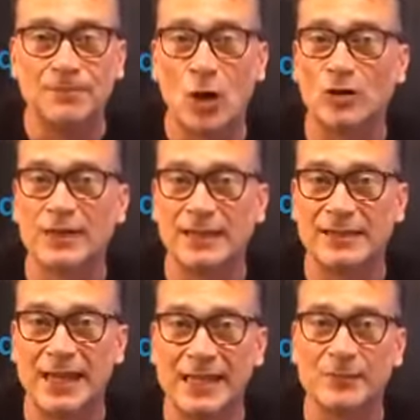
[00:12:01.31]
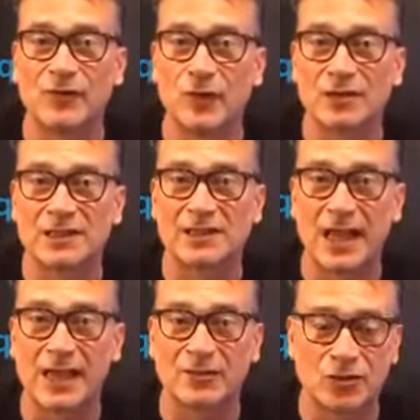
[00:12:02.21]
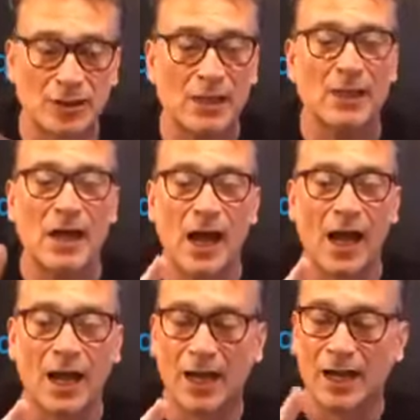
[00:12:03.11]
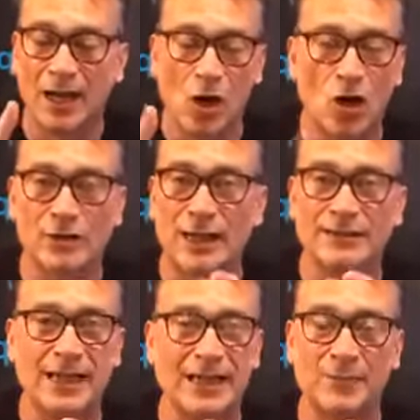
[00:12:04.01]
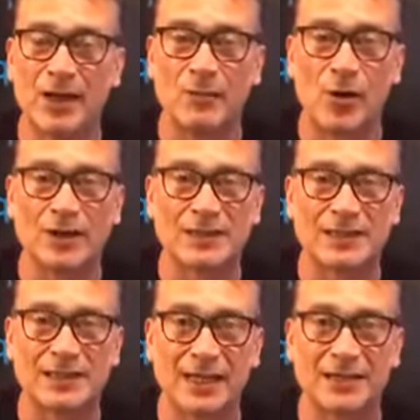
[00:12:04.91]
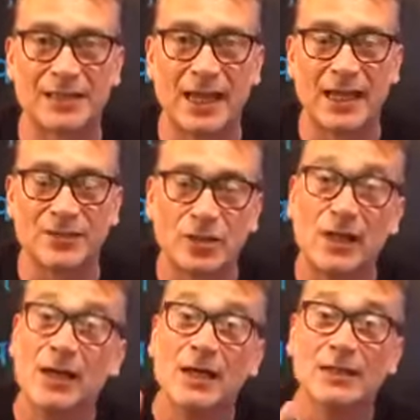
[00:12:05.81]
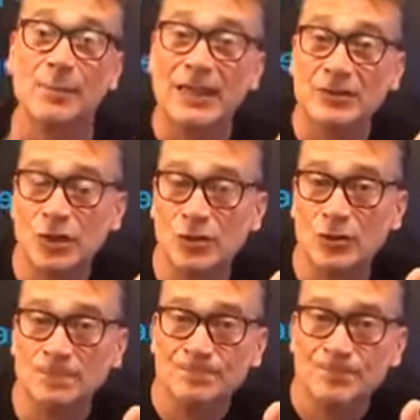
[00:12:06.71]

all titanium first stage, all titanium metal parts in the second stage. The B2,